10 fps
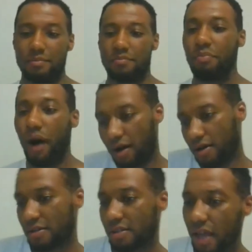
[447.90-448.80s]
But
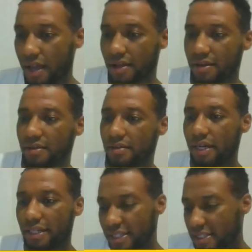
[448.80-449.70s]
yeah,
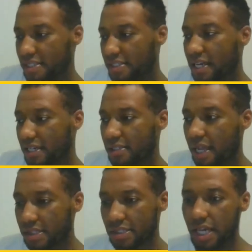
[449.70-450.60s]
these are the standards that
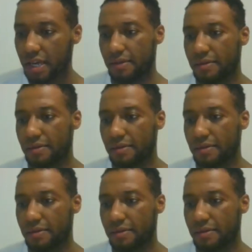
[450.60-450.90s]
I set.